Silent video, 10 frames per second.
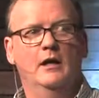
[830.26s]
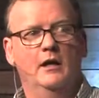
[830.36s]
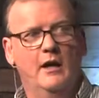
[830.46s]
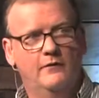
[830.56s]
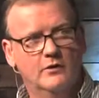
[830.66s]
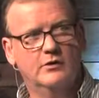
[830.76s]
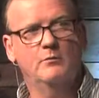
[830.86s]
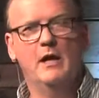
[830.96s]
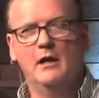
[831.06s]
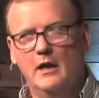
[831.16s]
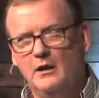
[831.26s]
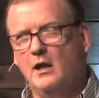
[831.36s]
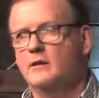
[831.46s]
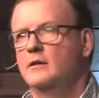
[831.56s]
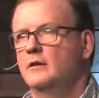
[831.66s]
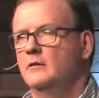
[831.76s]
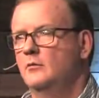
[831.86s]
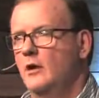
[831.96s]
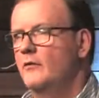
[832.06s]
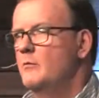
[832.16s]
I feel so bad I lost
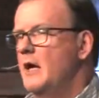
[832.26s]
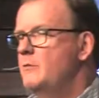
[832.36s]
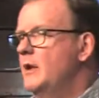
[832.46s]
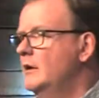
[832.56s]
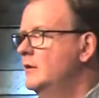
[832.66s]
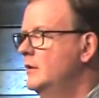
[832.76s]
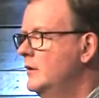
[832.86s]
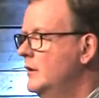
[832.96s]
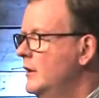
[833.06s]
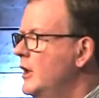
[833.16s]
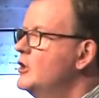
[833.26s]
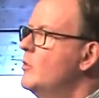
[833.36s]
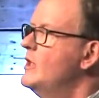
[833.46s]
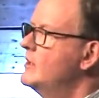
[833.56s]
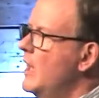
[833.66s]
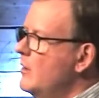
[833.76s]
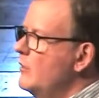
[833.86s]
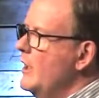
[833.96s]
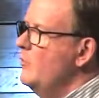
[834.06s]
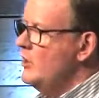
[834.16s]
whatever it might have been. And so we
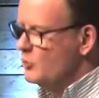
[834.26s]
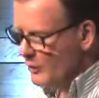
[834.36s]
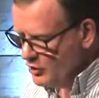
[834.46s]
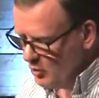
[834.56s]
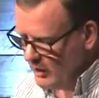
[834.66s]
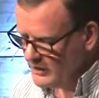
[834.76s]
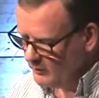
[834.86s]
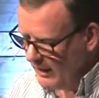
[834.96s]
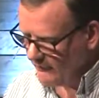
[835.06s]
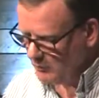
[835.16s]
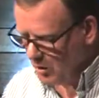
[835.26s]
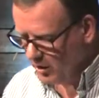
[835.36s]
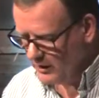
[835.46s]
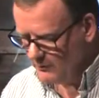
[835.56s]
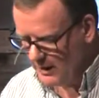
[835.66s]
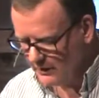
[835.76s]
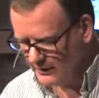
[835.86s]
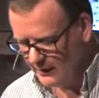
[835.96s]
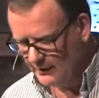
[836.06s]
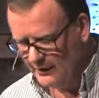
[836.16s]
celebrate and we rejoice and we have a party about
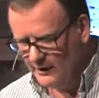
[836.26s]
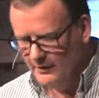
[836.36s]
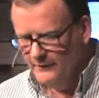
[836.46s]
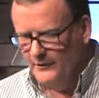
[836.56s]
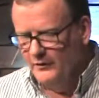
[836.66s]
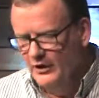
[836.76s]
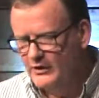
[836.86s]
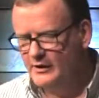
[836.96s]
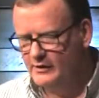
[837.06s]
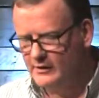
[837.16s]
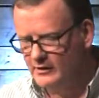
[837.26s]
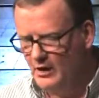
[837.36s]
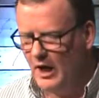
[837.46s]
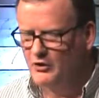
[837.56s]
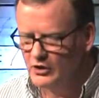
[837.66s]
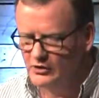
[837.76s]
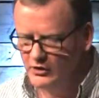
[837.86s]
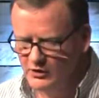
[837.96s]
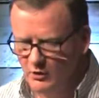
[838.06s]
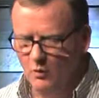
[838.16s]
that. This is not just a
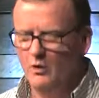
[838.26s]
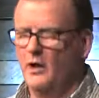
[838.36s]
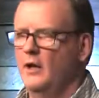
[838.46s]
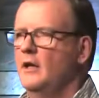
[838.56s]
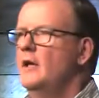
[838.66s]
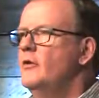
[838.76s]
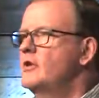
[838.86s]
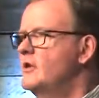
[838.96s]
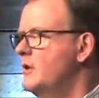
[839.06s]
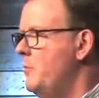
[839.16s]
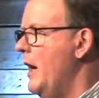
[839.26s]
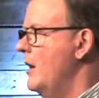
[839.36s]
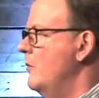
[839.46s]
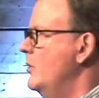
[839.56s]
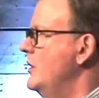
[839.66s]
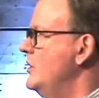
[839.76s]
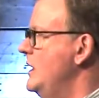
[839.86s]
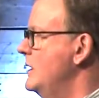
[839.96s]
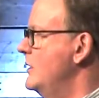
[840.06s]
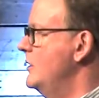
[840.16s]
story, this is a parable that
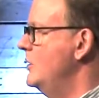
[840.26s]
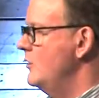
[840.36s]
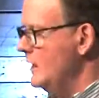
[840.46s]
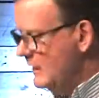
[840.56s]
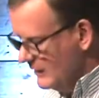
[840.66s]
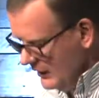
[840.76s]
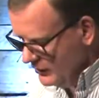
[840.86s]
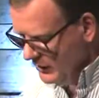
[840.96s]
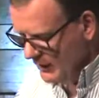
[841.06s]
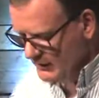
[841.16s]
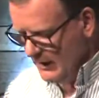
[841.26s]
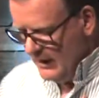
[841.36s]
Jesus is using to teach us.